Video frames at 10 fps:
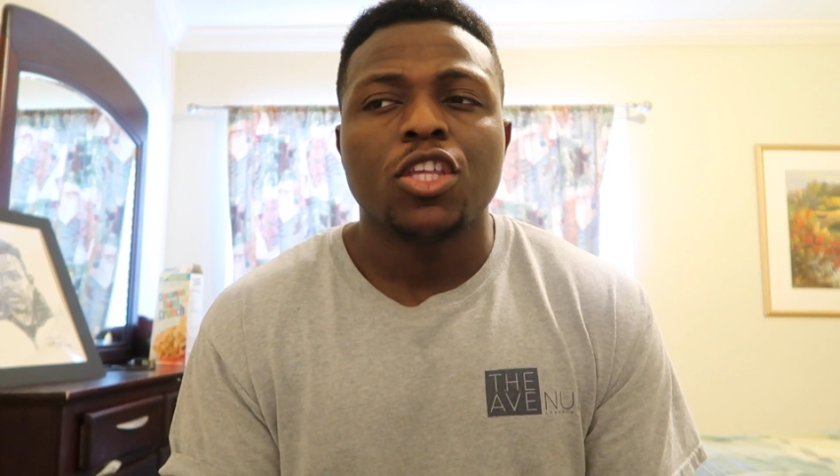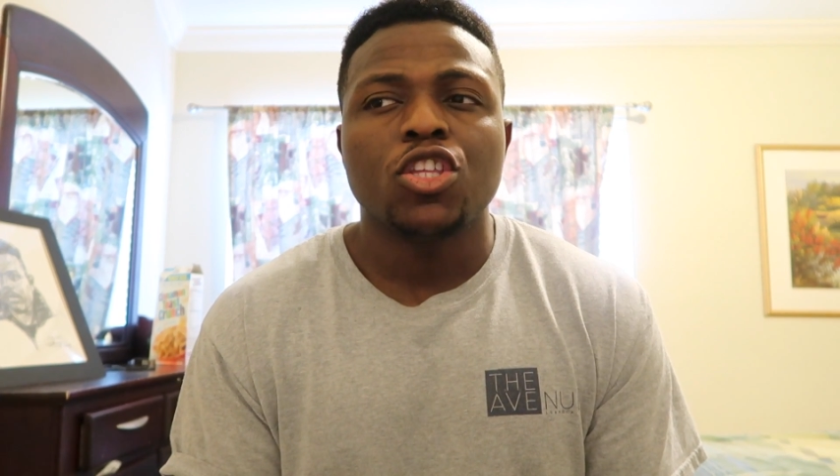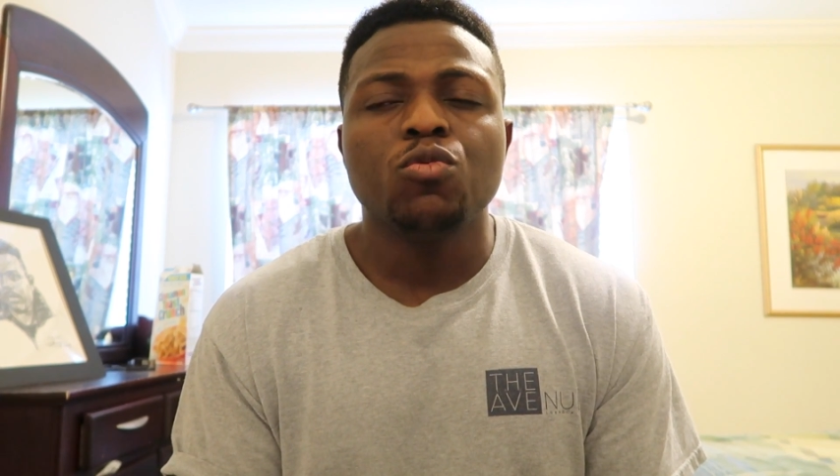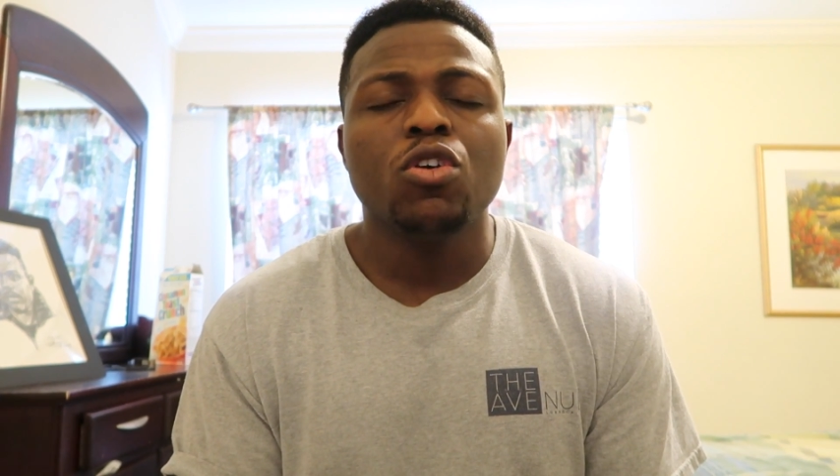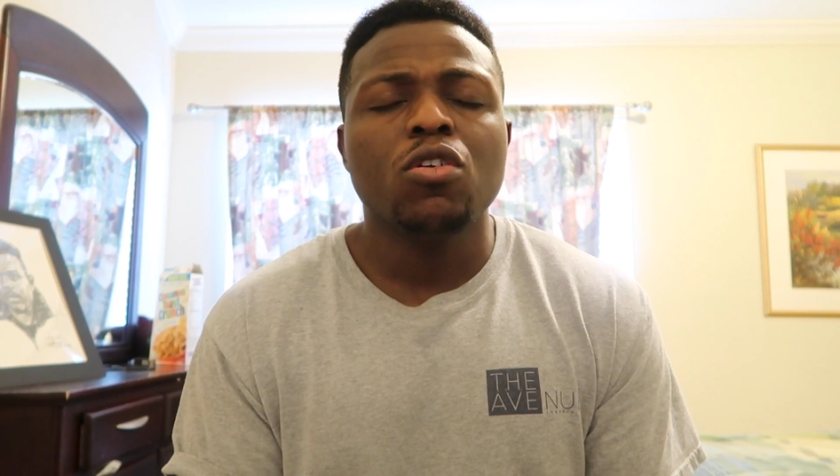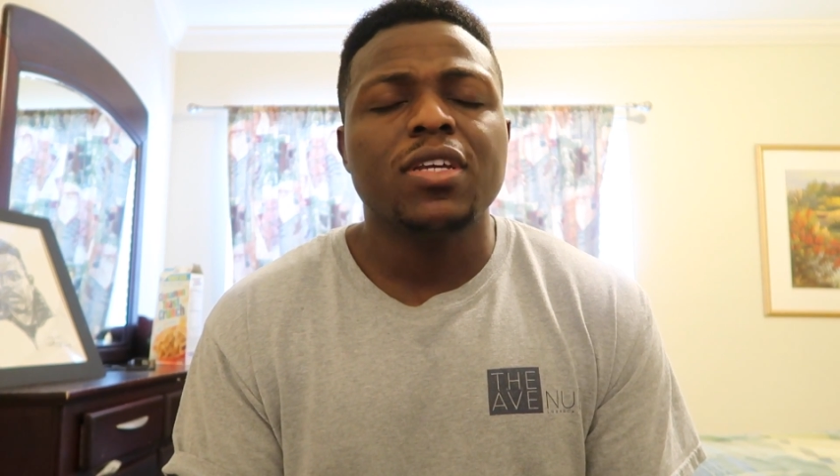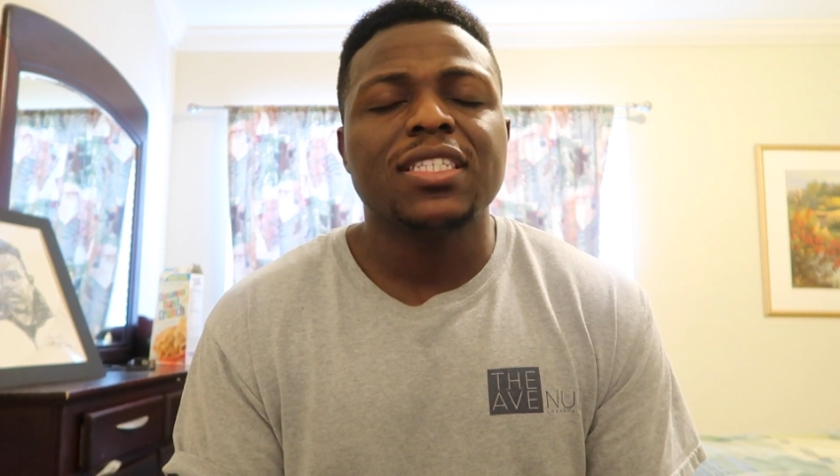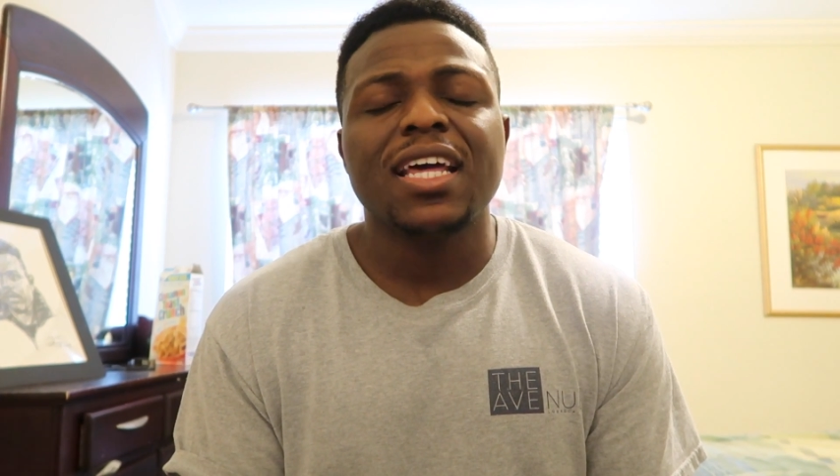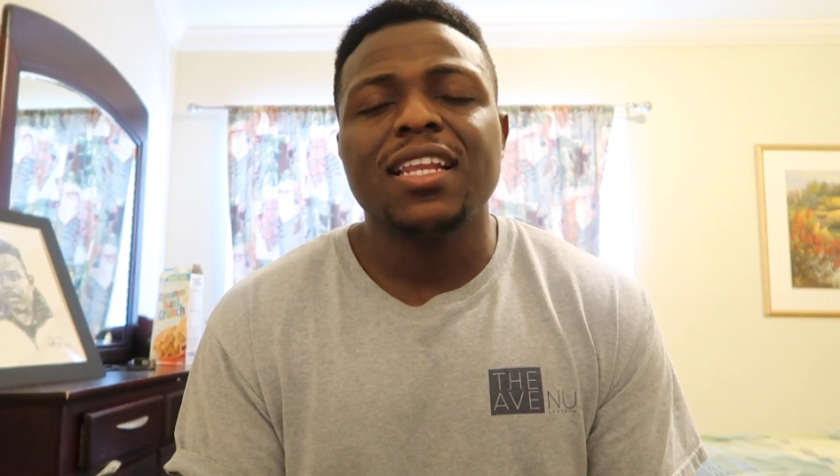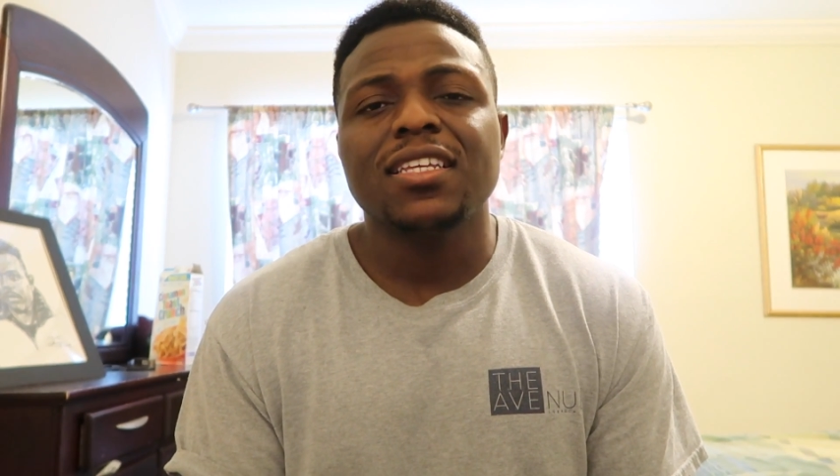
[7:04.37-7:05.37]
you don't,
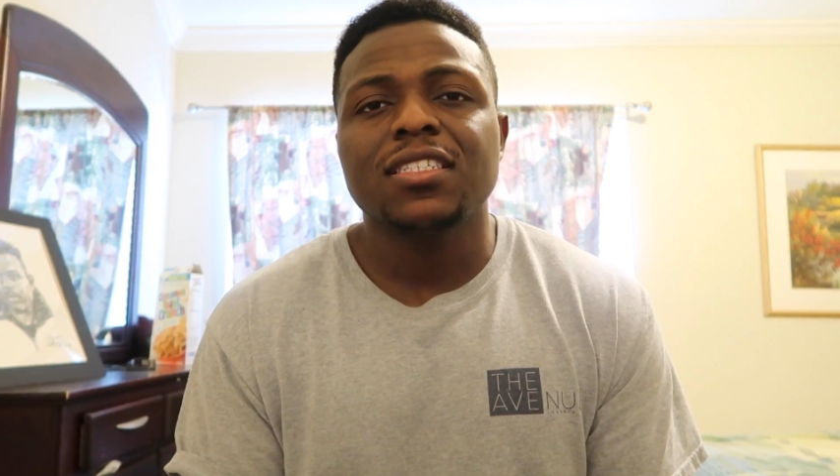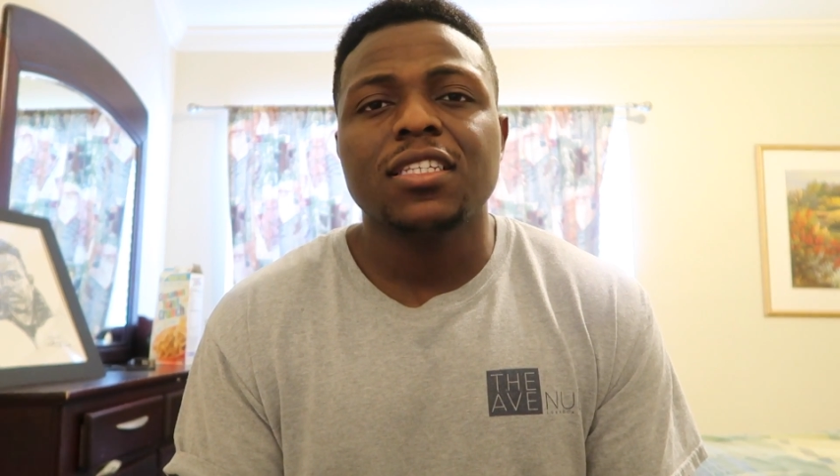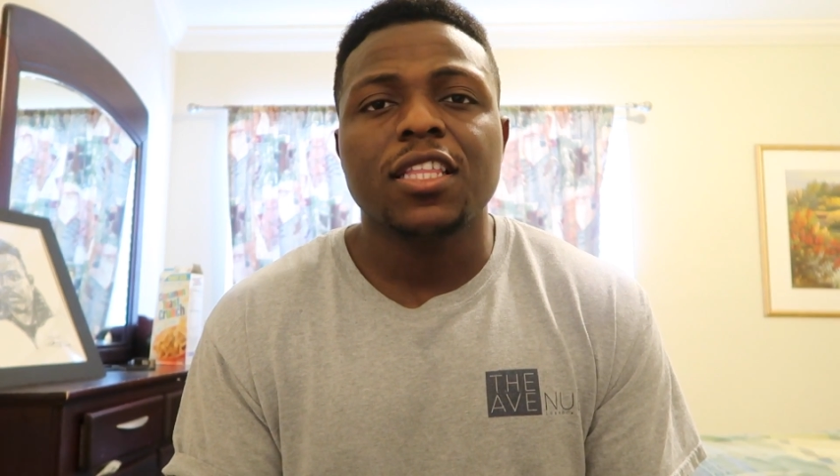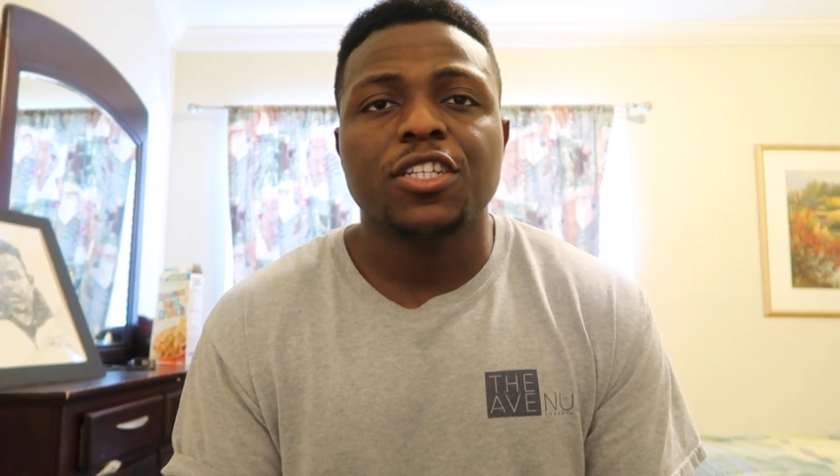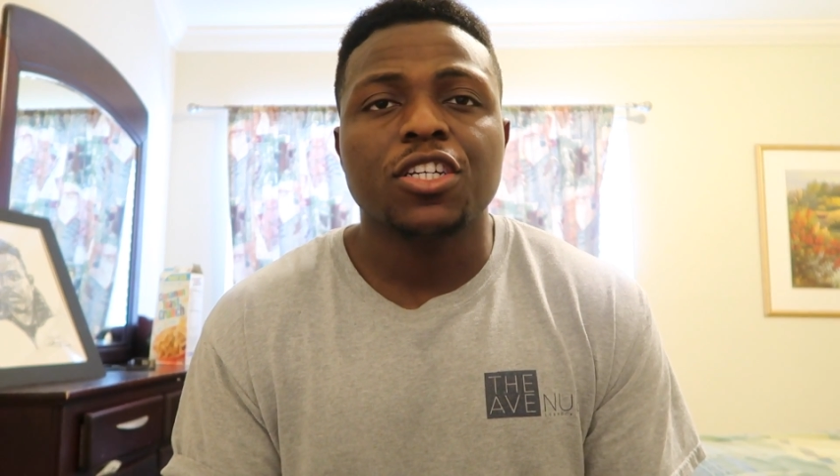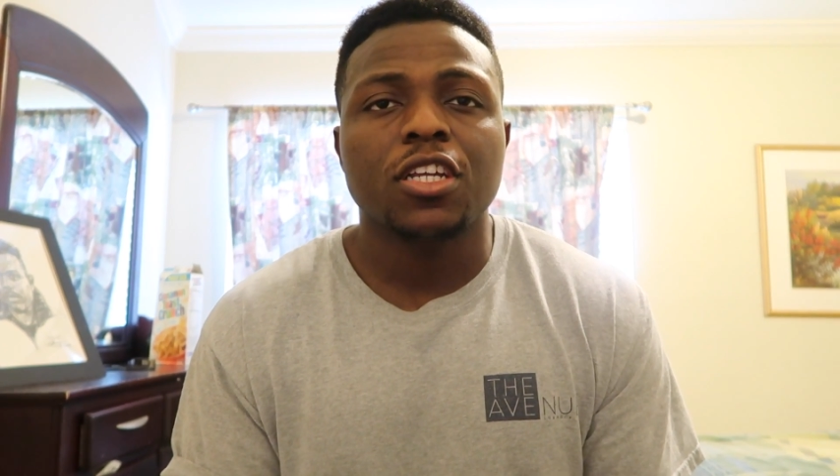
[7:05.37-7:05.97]
it's not necessary that